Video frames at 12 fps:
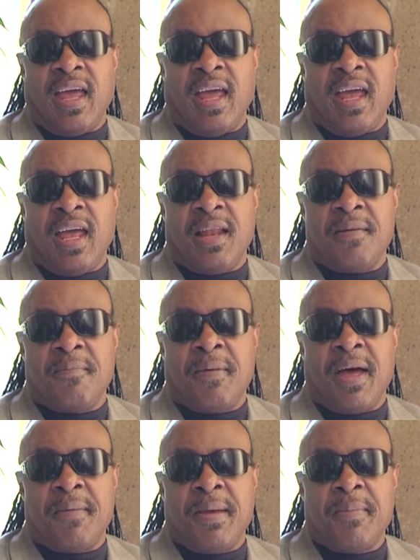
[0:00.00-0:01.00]
and
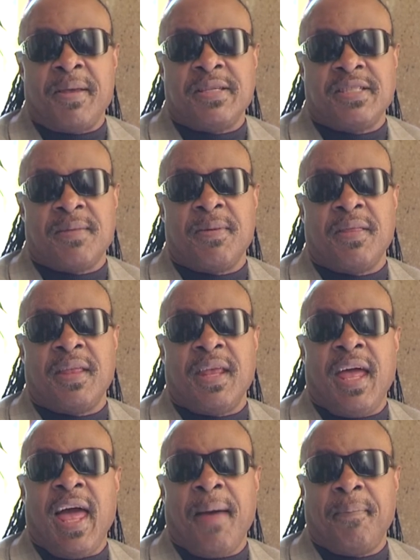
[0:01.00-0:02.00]
by maybe something that
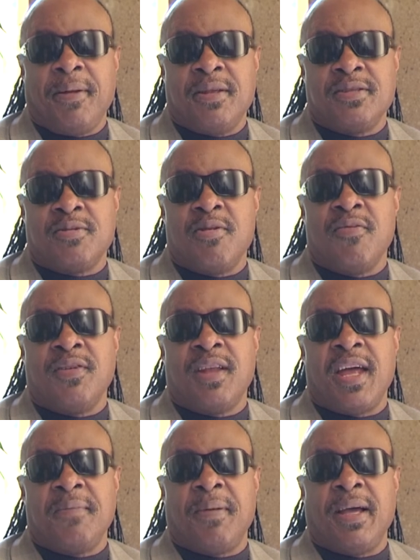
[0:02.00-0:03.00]
happens
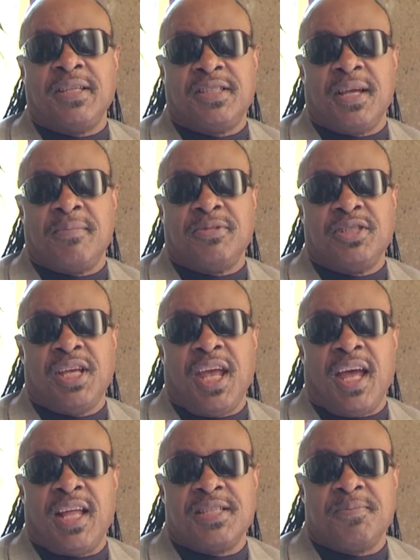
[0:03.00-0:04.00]
overnight by some
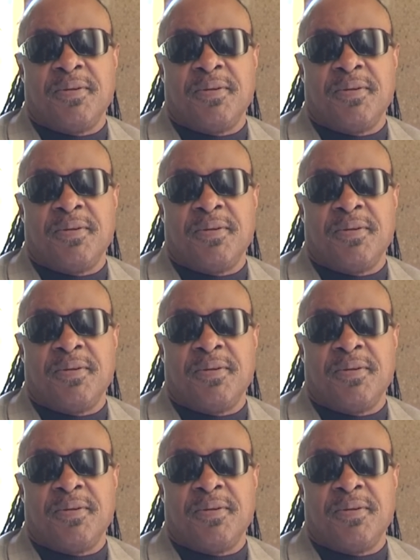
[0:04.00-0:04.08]
chance.